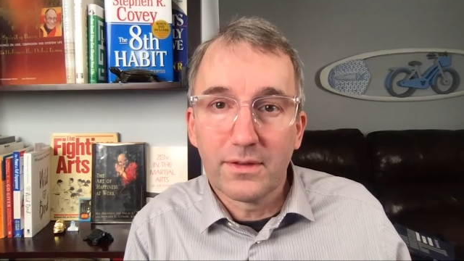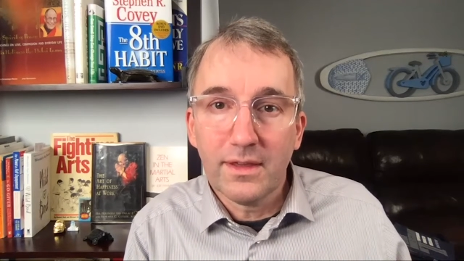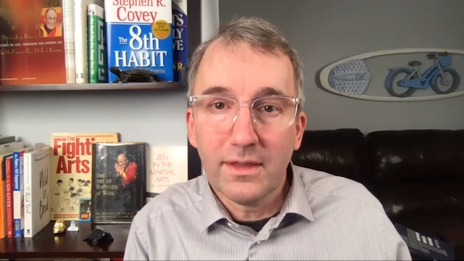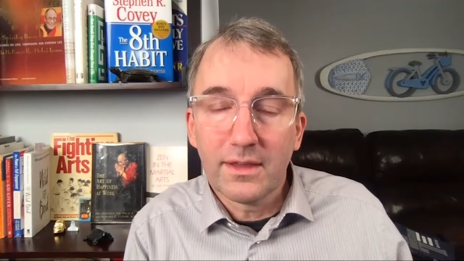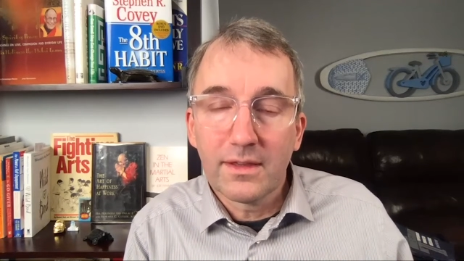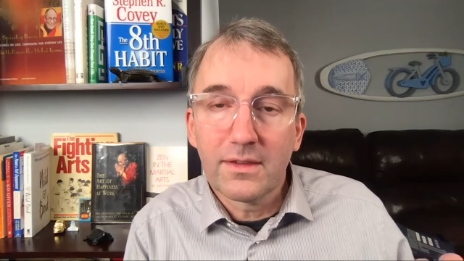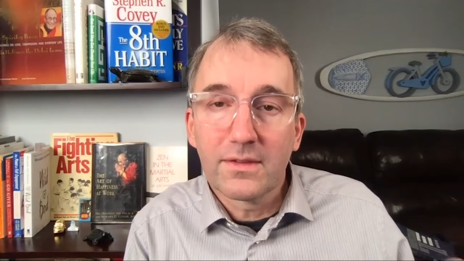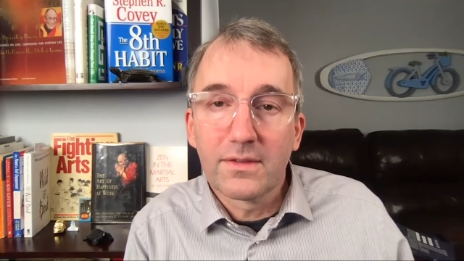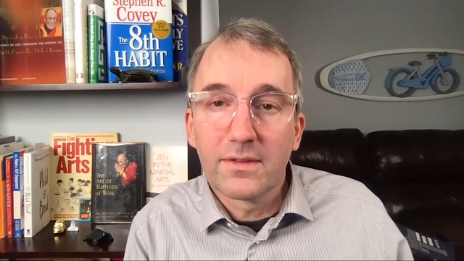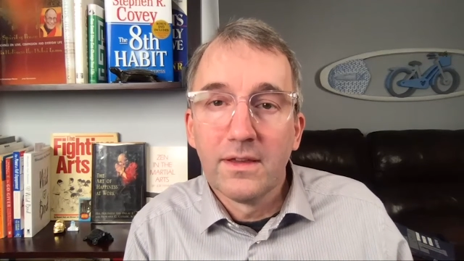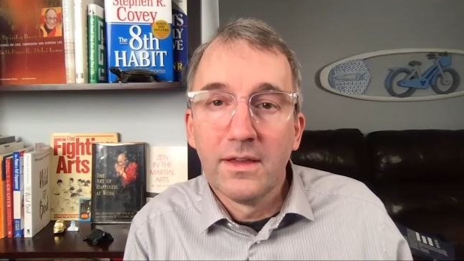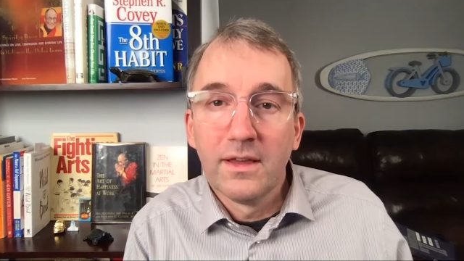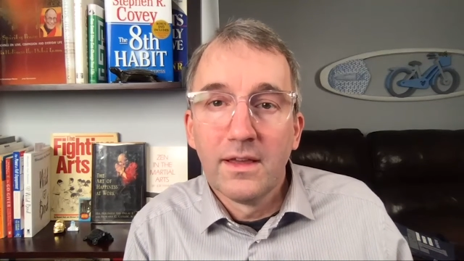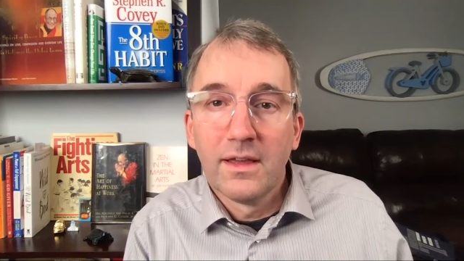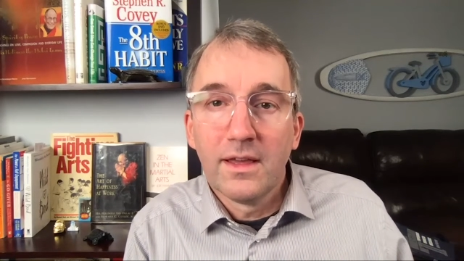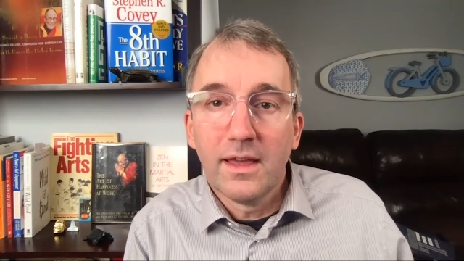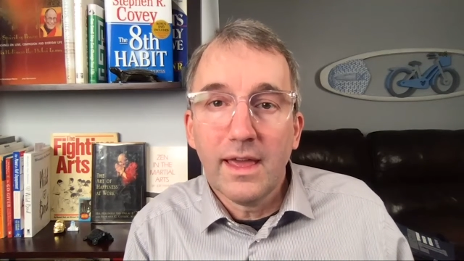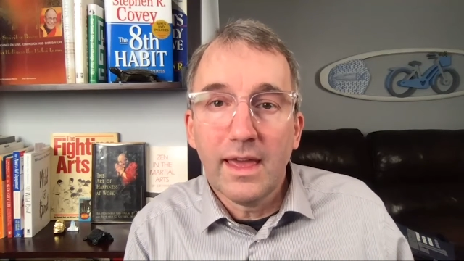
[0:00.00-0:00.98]
is
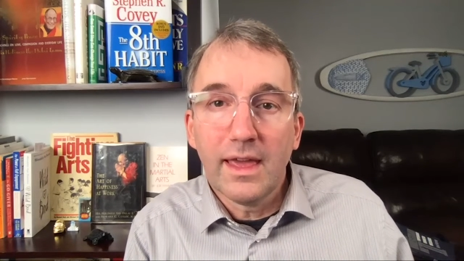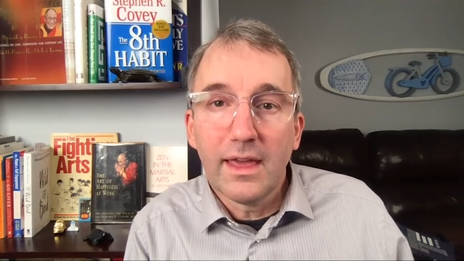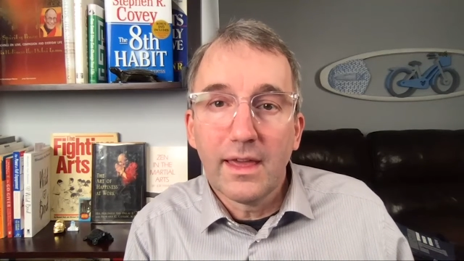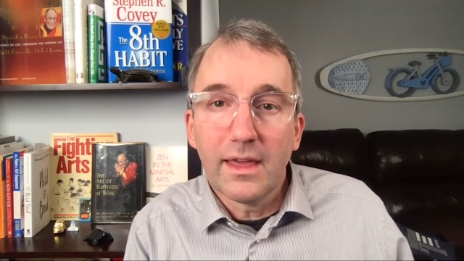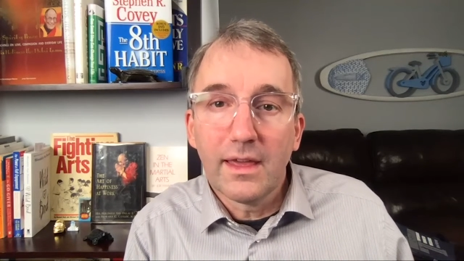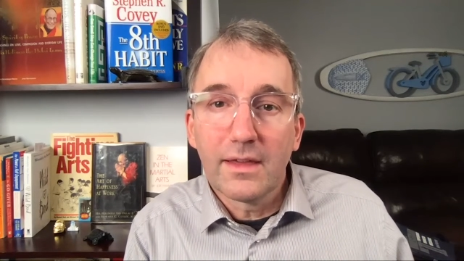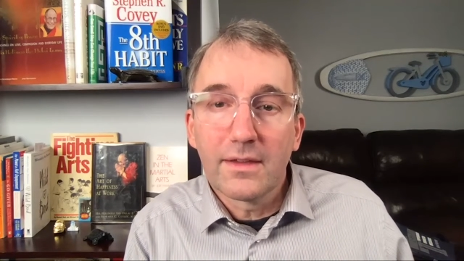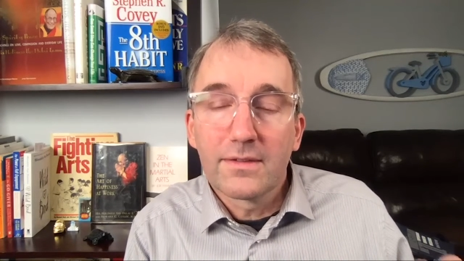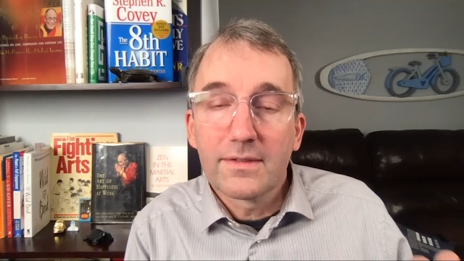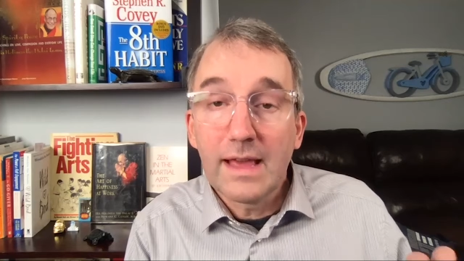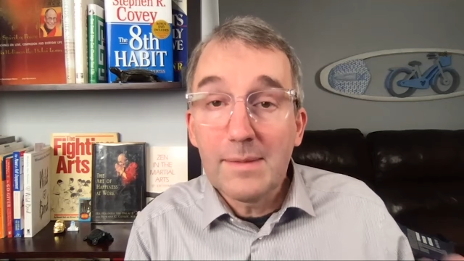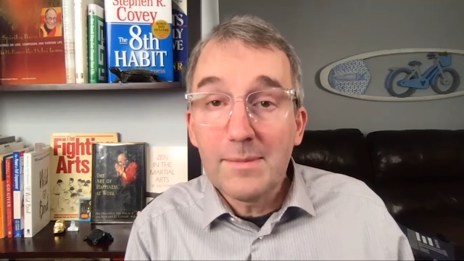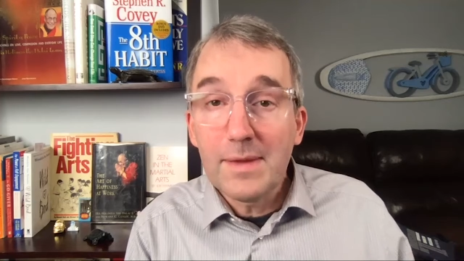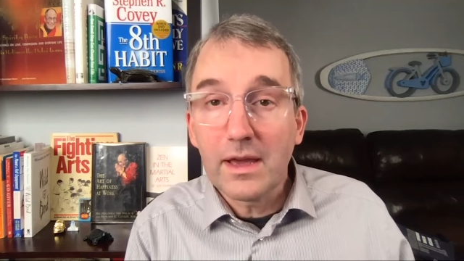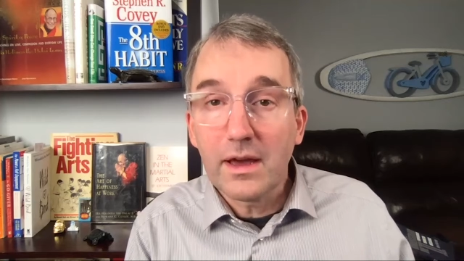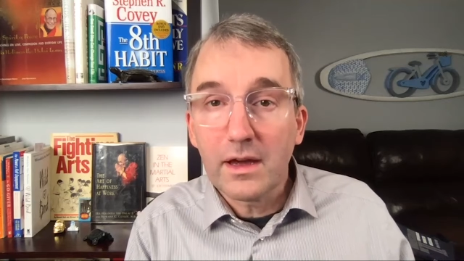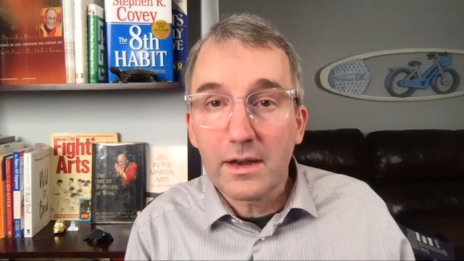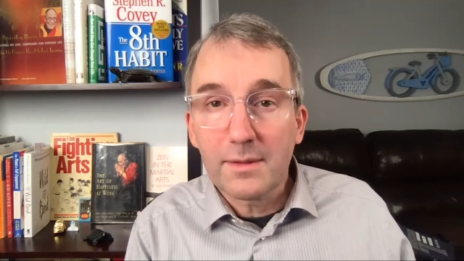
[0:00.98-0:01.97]
a
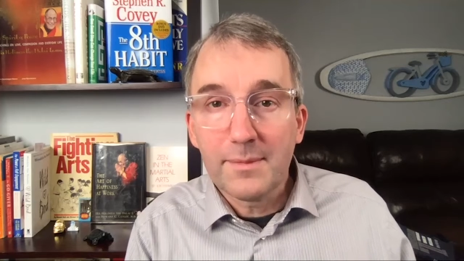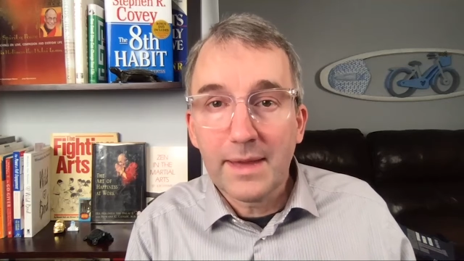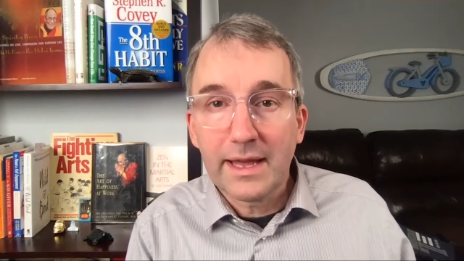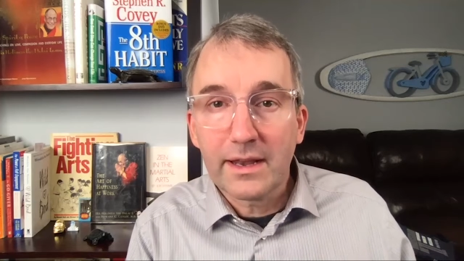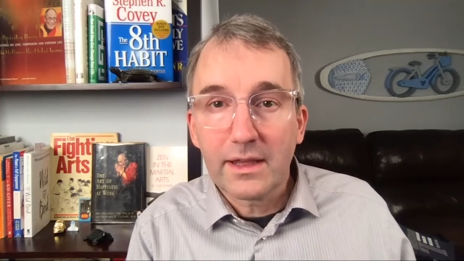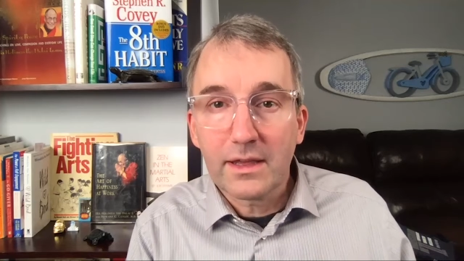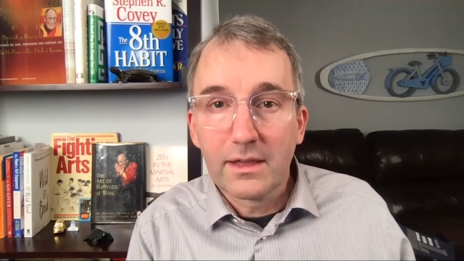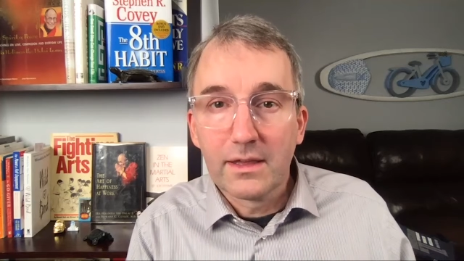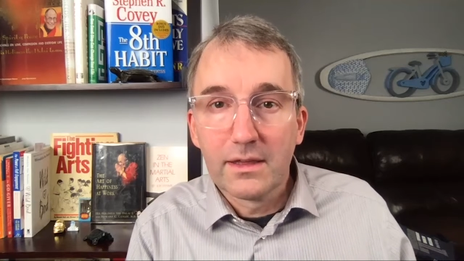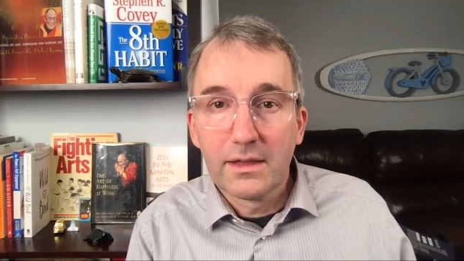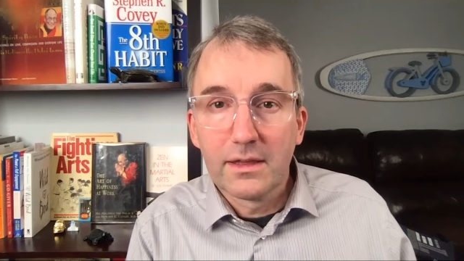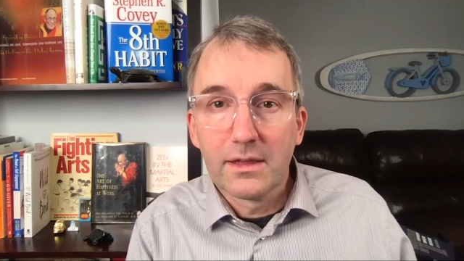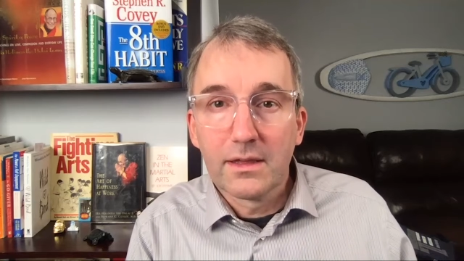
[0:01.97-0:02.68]
semi automatic